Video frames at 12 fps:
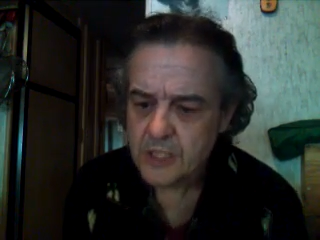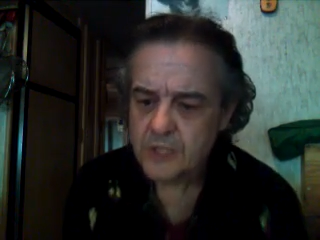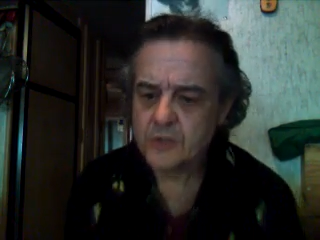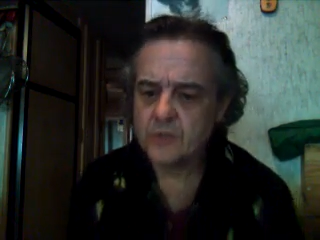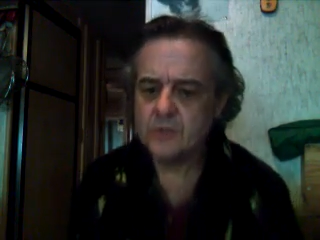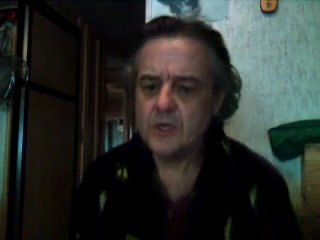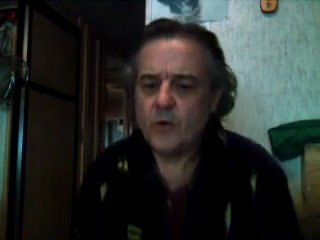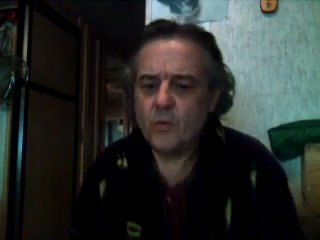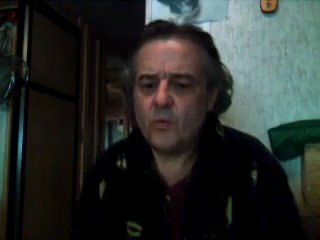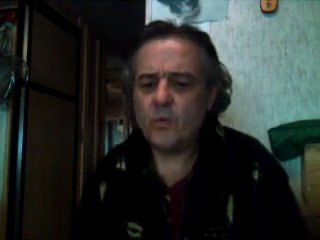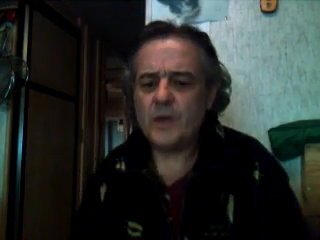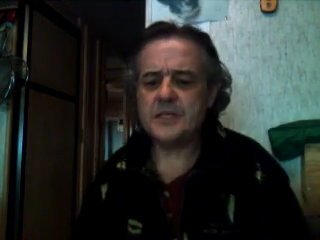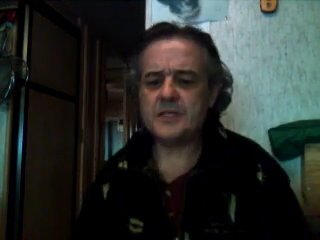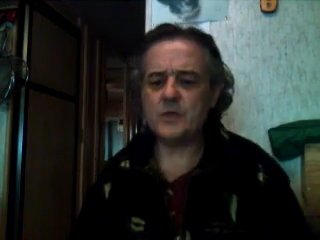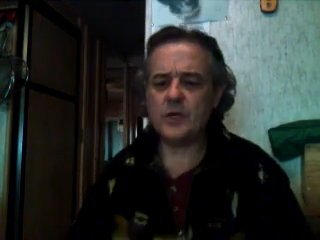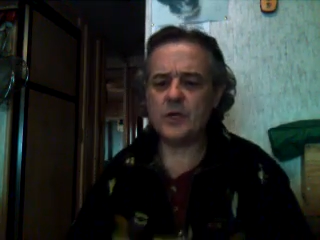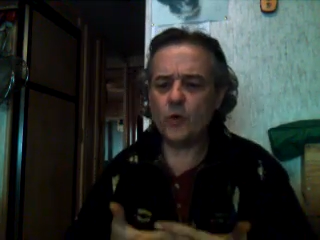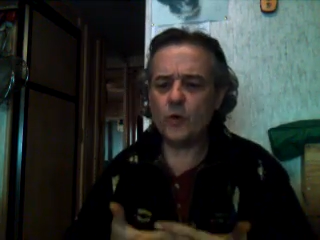So what is it
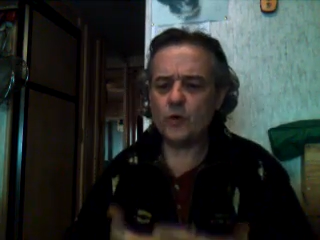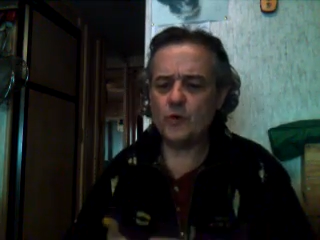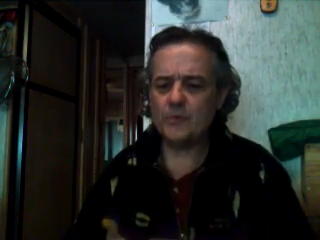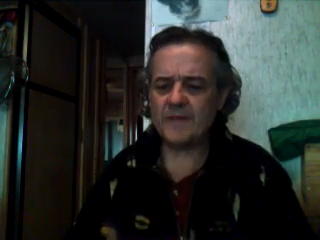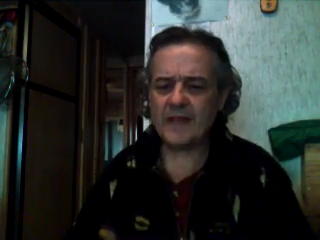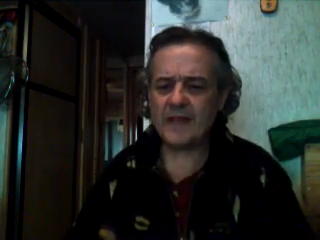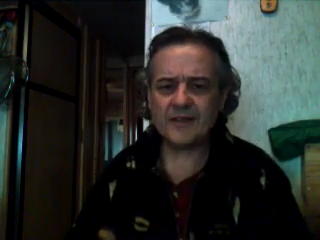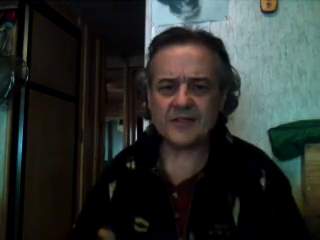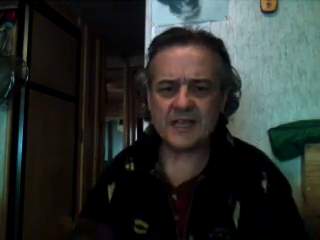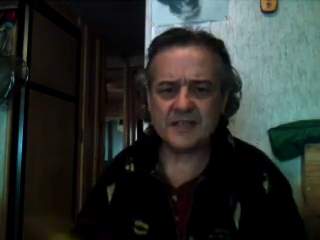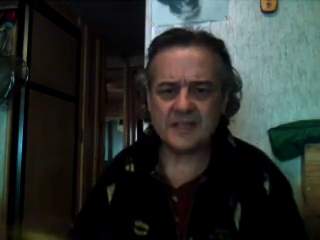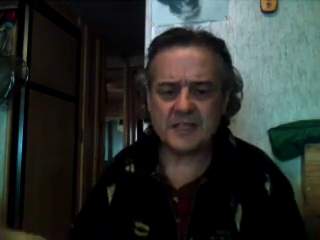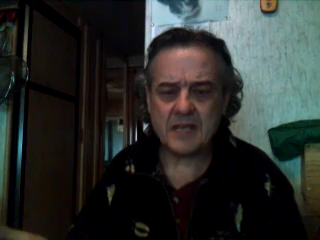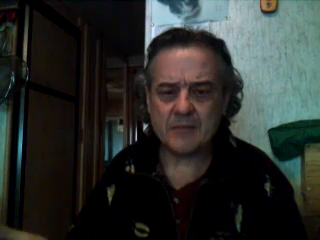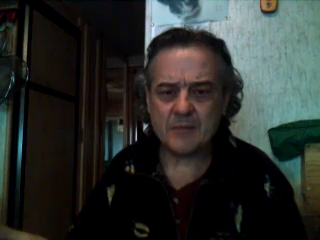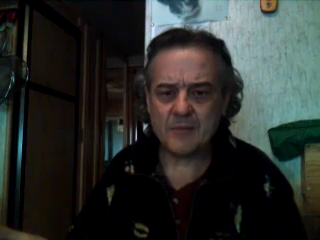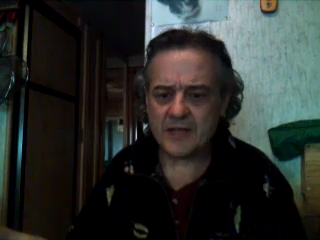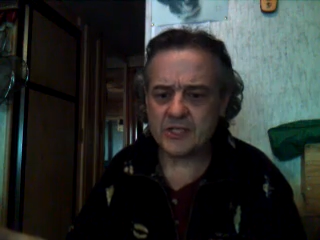when a whole group of adults has the
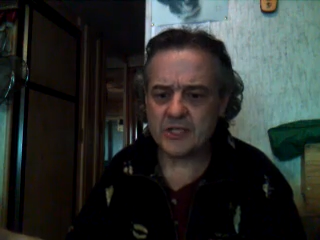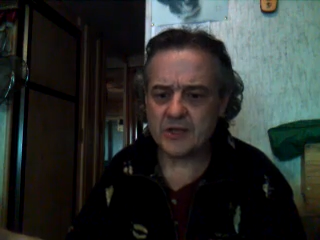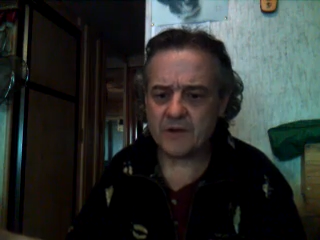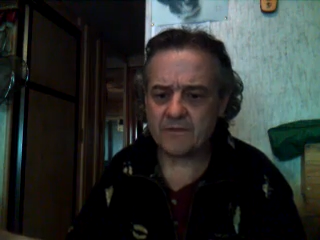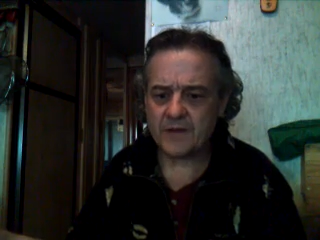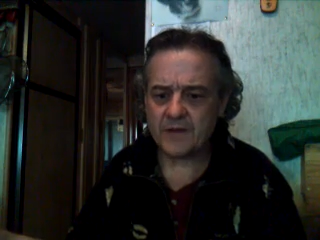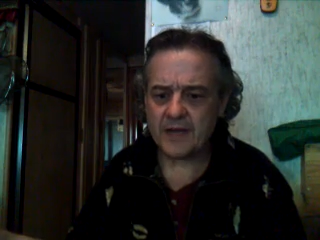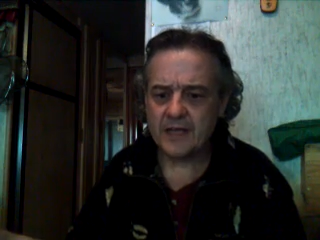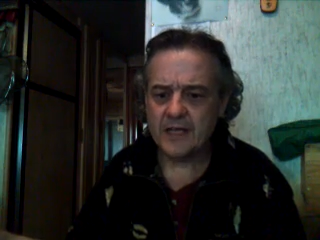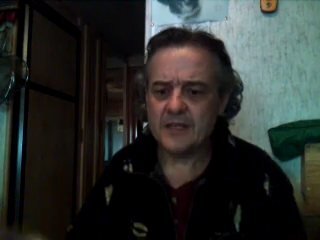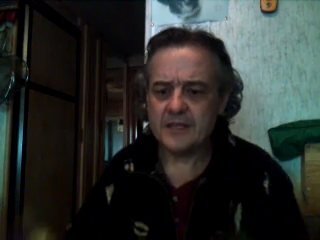same imaginary friend,